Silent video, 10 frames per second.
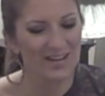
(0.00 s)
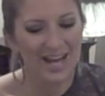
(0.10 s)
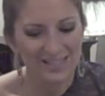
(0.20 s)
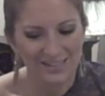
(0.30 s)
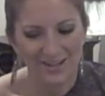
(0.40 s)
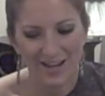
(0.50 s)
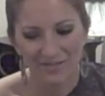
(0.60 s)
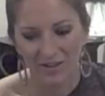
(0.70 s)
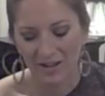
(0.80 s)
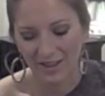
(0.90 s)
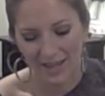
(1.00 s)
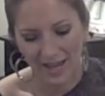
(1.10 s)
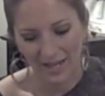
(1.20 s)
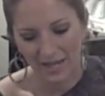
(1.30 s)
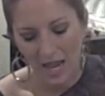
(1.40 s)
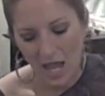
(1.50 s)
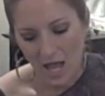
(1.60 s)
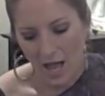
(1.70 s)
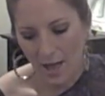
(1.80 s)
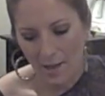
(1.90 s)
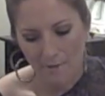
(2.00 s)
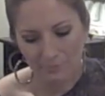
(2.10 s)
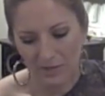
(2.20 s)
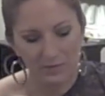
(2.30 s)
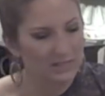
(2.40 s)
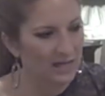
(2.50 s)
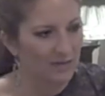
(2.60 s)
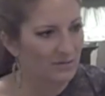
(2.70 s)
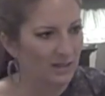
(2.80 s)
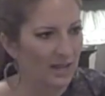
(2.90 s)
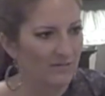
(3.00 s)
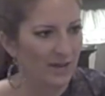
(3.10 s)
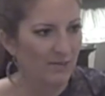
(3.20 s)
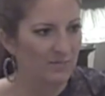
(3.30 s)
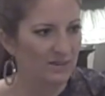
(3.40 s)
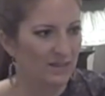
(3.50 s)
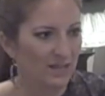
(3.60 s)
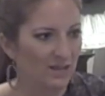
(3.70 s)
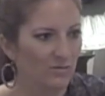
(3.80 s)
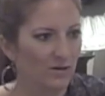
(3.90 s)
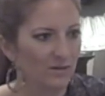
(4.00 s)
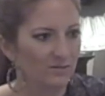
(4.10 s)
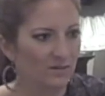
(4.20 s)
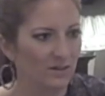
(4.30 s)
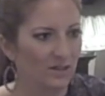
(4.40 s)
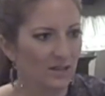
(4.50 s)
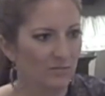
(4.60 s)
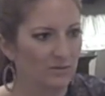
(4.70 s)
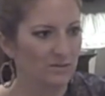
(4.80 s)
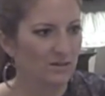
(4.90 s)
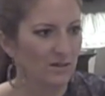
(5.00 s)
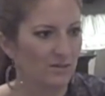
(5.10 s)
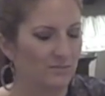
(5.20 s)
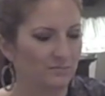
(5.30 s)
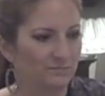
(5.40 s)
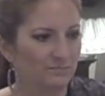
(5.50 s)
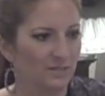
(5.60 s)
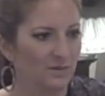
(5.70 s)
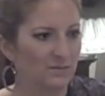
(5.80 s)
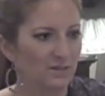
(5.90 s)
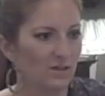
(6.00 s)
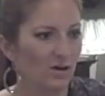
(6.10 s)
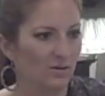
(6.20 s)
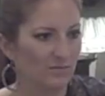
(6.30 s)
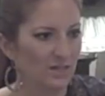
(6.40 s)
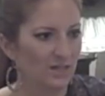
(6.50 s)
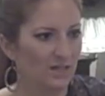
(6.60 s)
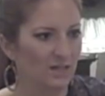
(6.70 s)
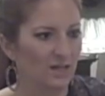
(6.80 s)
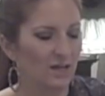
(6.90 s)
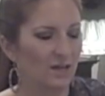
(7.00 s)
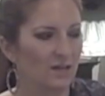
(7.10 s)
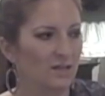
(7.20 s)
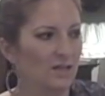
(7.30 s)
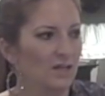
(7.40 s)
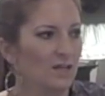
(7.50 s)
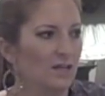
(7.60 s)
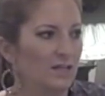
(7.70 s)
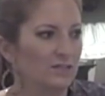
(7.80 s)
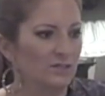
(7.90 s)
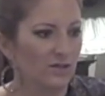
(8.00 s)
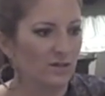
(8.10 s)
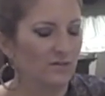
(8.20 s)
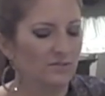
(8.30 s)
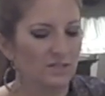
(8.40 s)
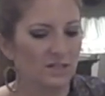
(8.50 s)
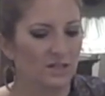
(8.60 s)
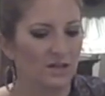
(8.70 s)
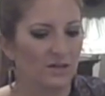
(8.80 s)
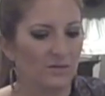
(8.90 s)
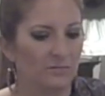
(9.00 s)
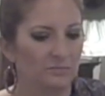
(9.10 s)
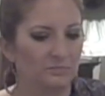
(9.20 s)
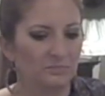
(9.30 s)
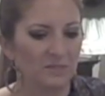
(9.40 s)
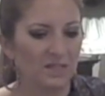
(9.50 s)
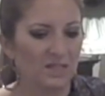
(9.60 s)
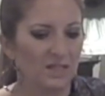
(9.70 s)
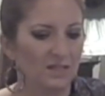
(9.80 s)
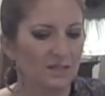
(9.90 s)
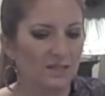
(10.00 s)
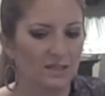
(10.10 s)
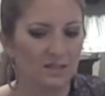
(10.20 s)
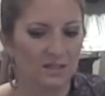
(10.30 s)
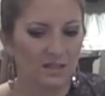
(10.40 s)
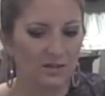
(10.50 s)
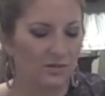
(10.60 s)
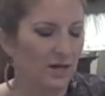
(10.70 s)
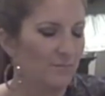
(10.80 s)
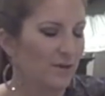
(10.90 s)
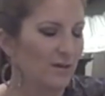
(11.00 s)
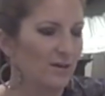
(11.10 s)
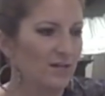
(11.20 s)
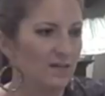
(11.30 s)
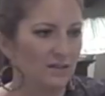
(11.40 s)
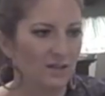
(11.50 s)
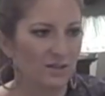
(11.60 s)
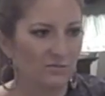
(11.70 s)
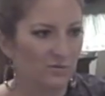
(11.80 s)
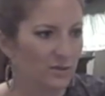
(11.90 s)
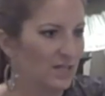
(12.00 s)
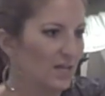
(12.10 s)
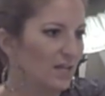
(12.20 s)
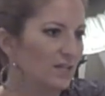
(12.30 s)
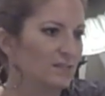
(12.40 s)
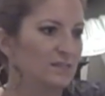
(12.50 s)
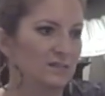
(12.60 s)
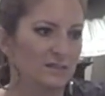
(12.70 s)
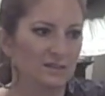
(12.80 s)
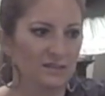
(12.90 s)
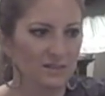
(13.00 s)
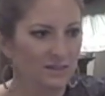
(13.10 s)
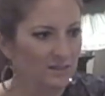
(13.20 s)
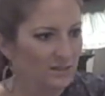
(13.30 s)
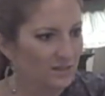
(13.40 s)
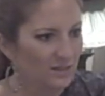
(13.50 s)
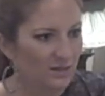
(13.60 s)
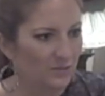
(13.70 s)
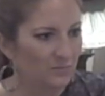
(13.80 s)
And I still have a lot of that. And it was kind of a life happen thing where he was in the Army, and he served, and then got married, and they had 4 kids, and he